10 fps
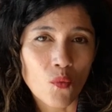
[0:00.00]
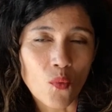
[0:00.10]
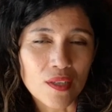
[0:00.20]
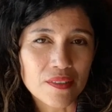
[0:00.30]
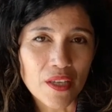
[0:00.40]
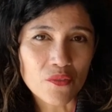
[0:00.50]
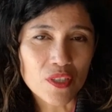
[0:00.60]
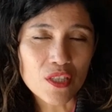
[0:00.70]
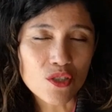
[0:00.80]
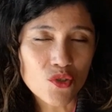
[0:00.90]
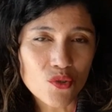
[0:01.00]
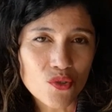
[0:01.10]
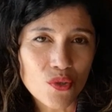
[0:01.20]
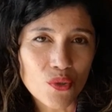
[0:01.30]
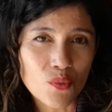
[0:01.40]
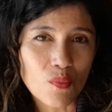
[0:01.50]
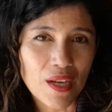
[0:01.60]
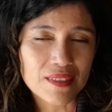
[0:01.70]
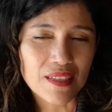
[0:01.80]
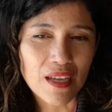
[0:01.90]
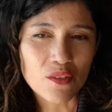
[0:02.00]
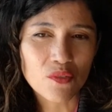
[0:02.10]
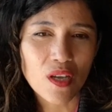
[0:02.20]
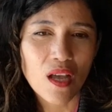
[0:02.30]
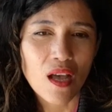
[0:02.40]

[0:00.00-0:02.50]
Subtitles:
whatever issues you might have.